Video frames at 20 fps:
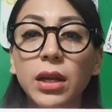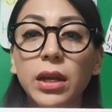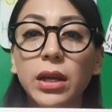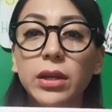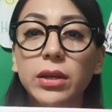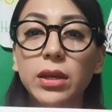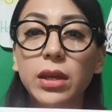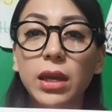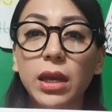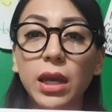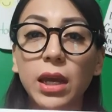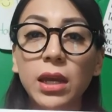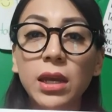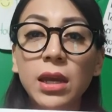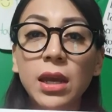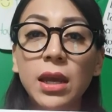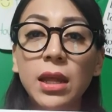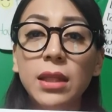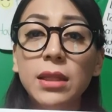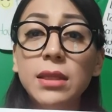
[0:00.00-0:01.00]
Okay,
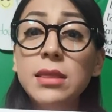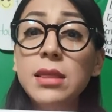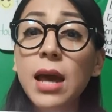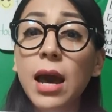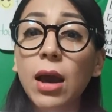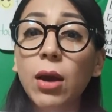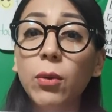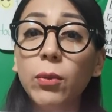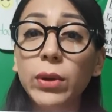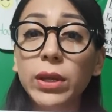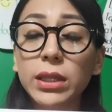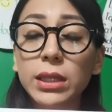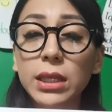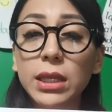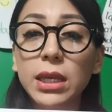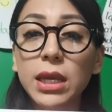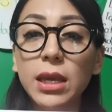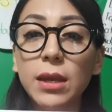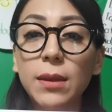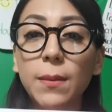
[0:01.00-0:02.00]
now with
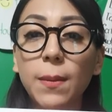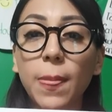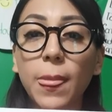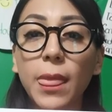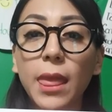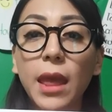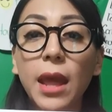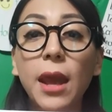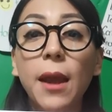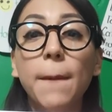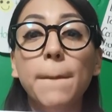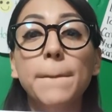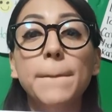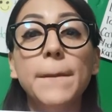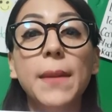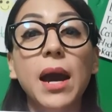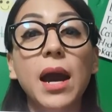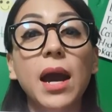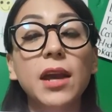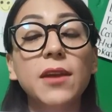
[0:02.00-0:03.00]
he.
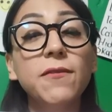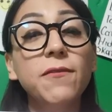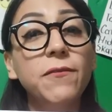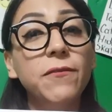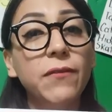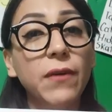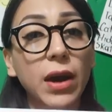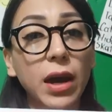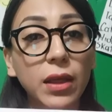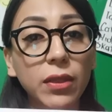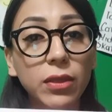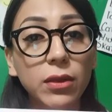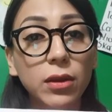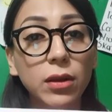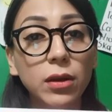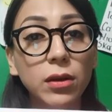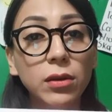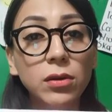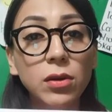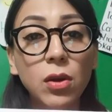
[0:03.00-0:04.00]
My
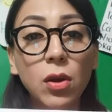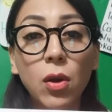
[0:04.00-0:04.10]
father